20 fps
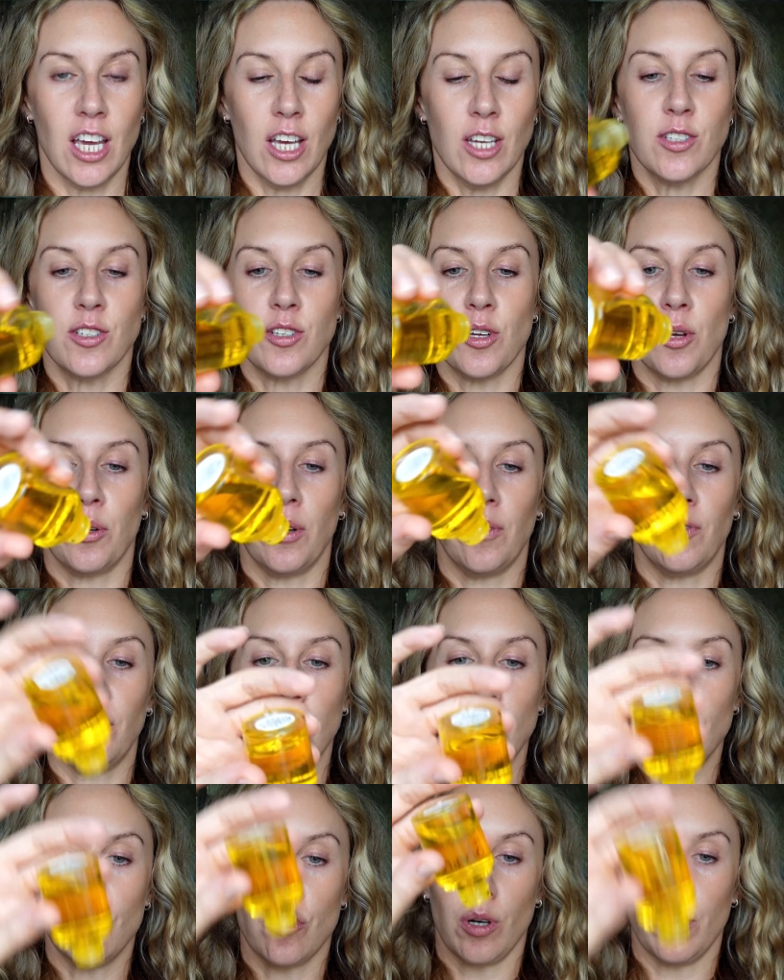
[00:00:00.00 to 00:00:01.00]
So a
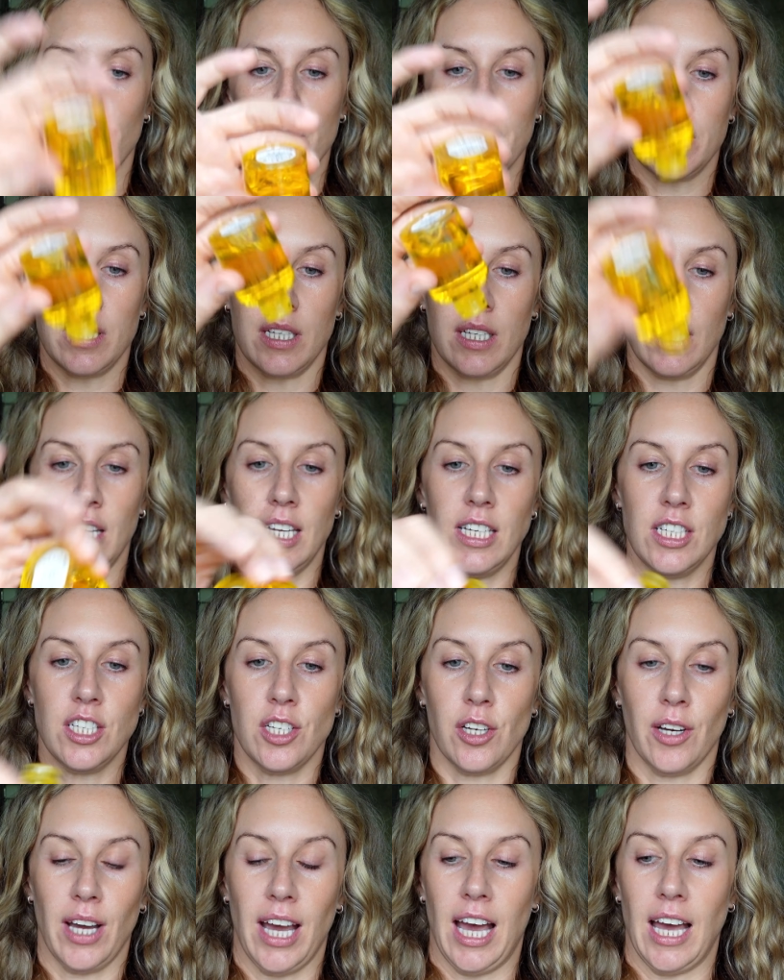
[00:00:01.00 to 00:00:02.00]
few drops into
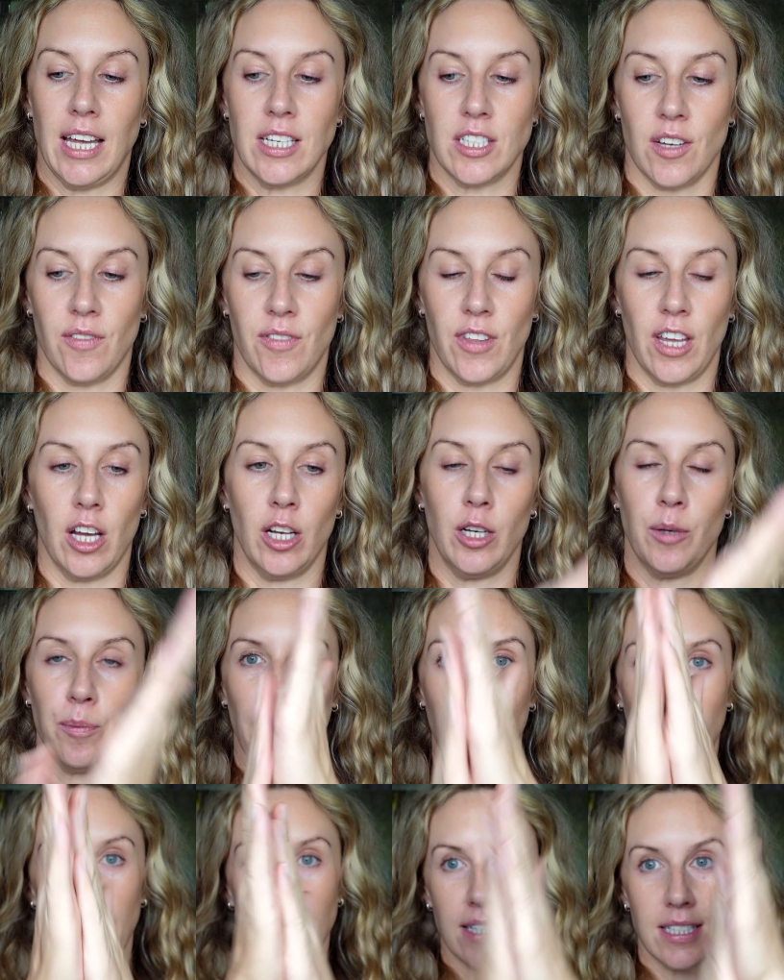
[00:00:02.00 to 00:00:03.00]
your hand of the
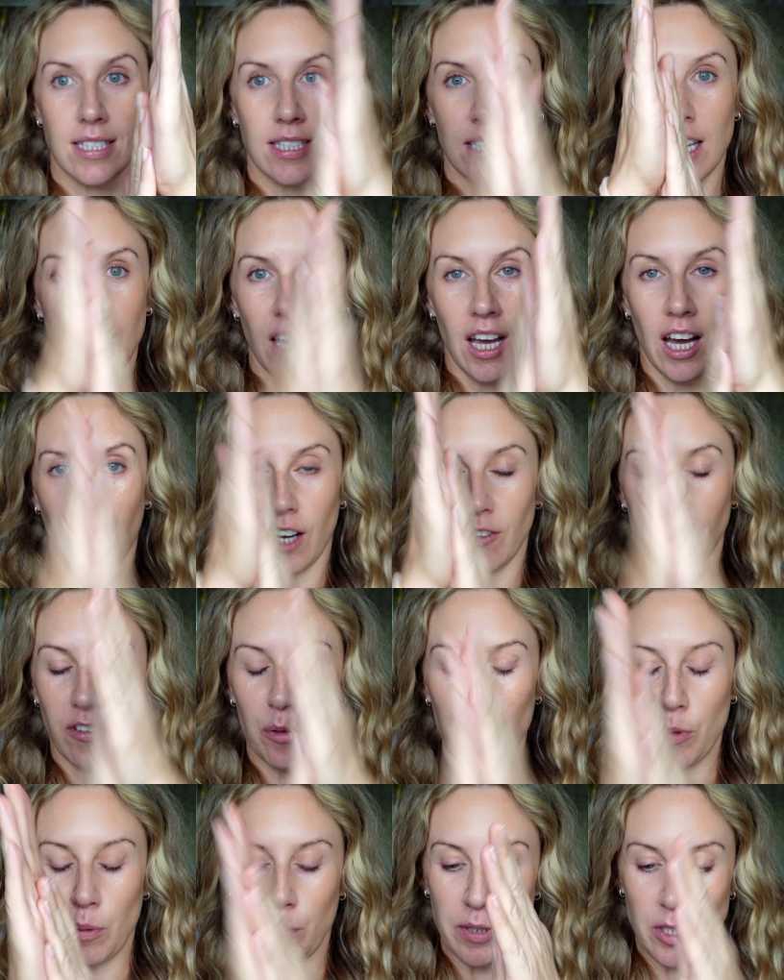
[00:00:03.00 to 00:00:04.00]
Olaplex, I
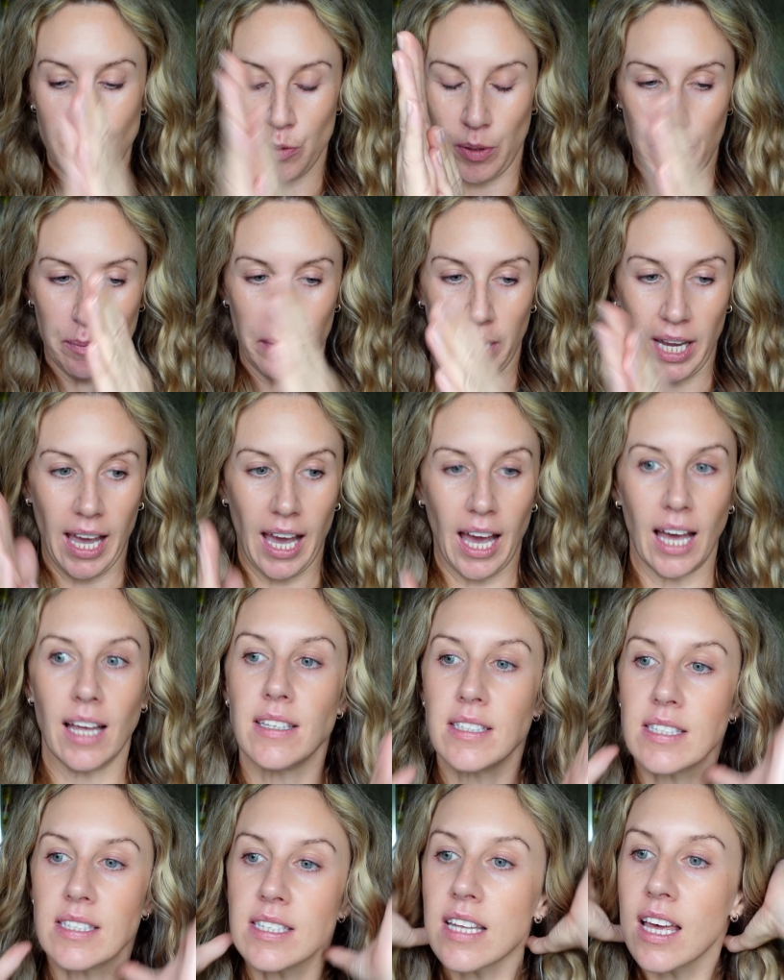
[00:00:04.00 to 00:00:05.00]
rub it between my
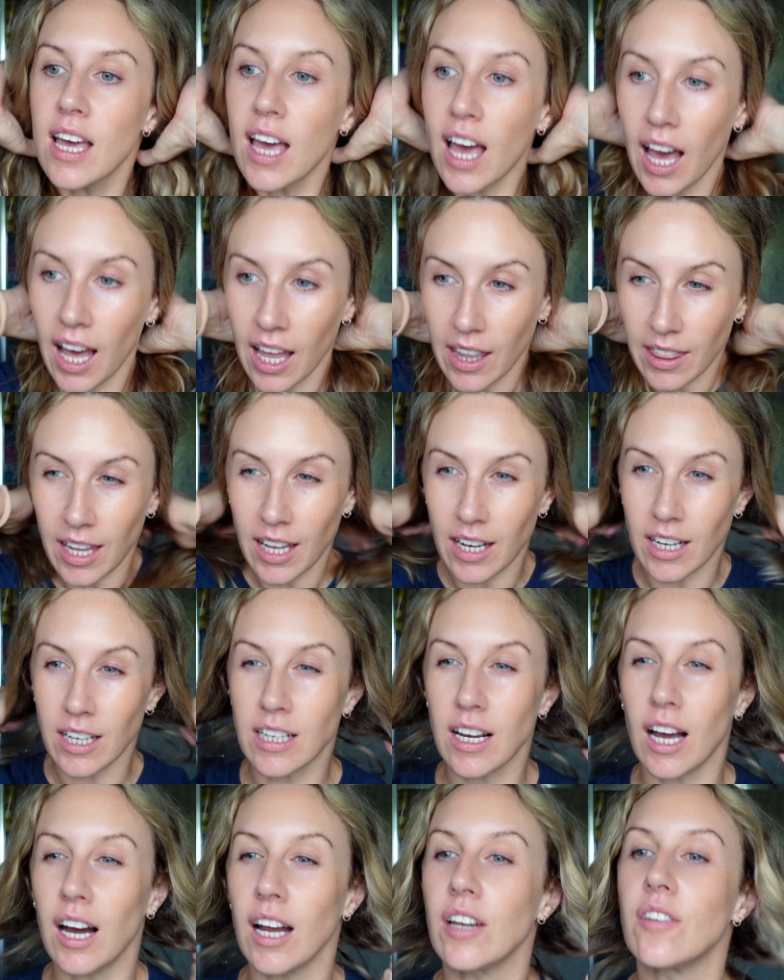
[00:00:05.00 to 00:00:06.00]
hands, and then I
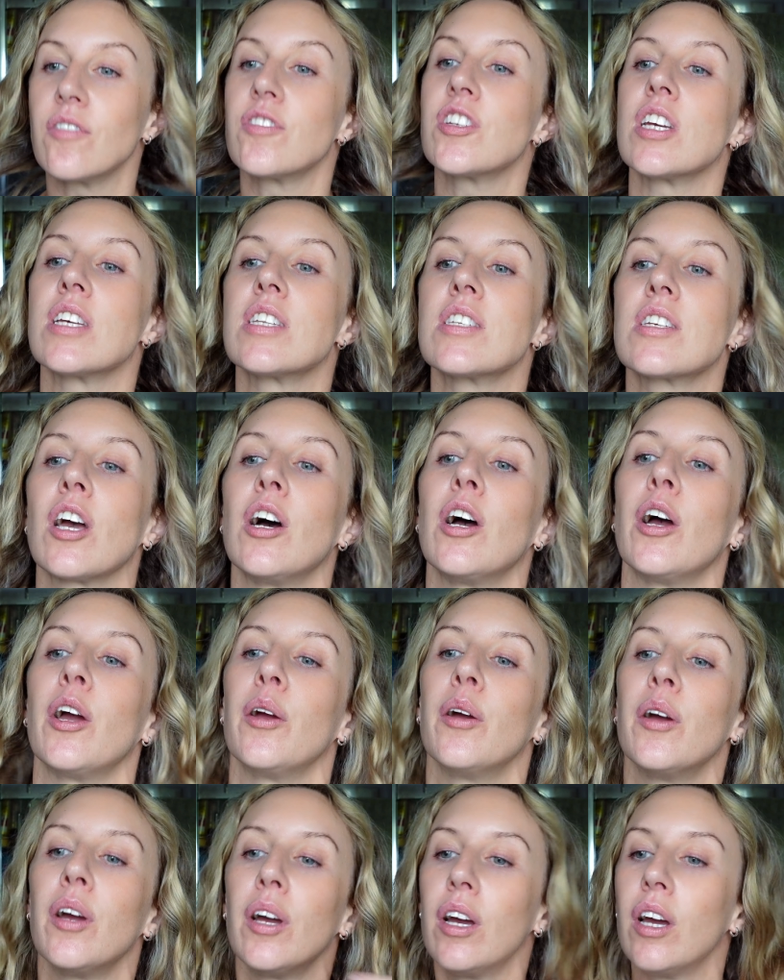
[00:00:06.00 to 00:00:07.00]
kind of just go
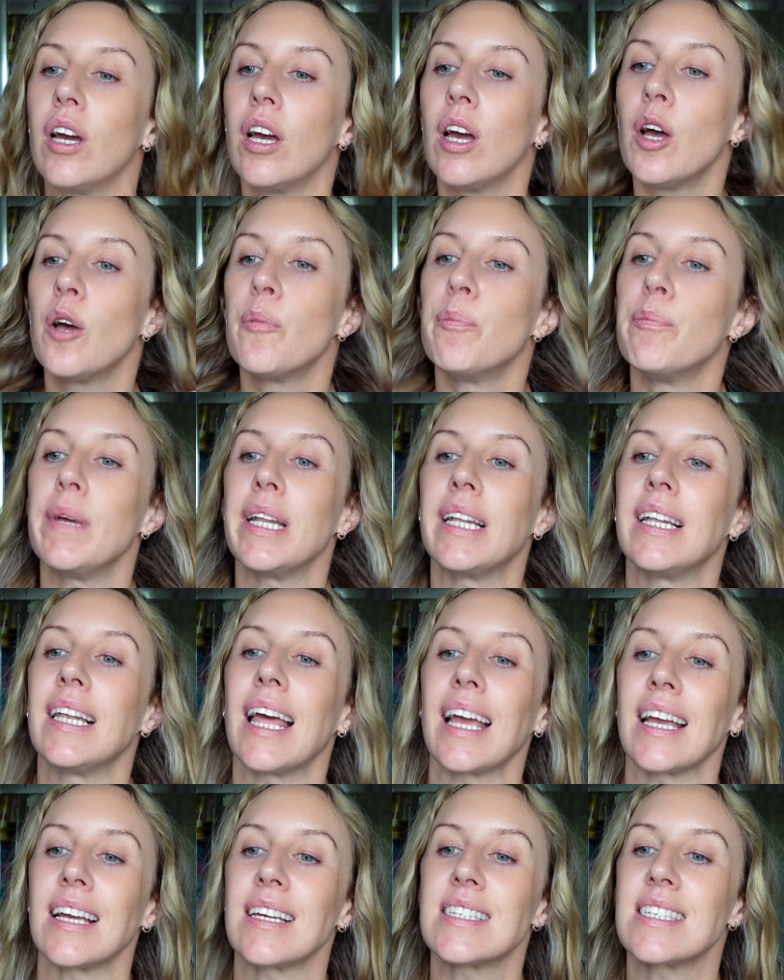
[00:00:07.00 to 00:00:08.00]

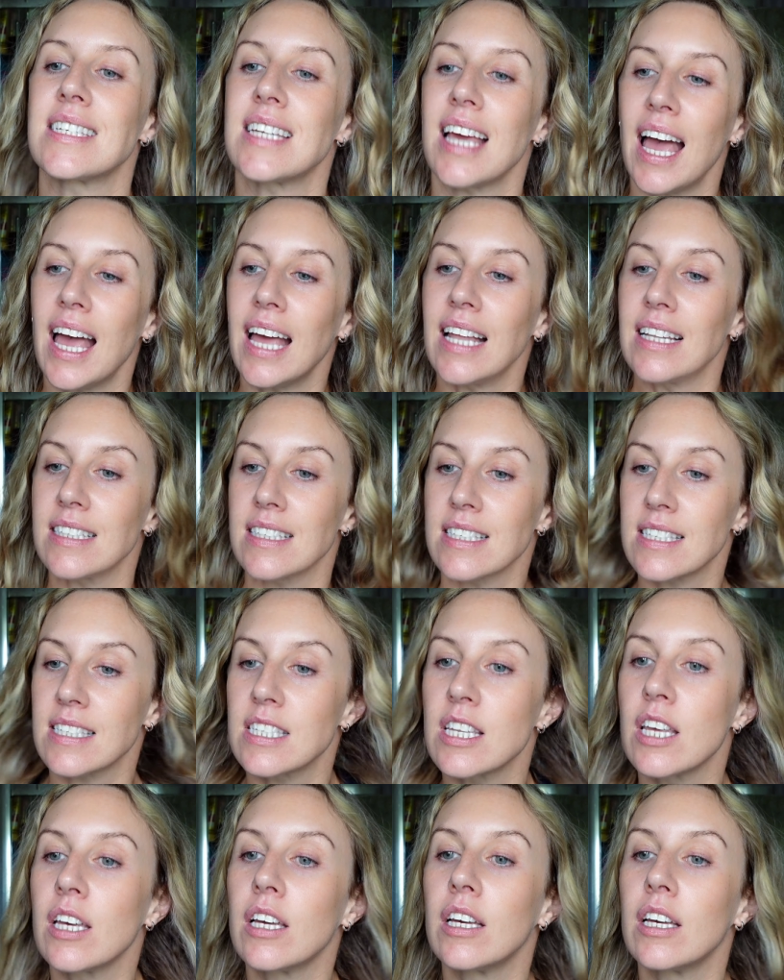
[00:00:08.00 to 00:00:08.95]
mid-lengths to ends.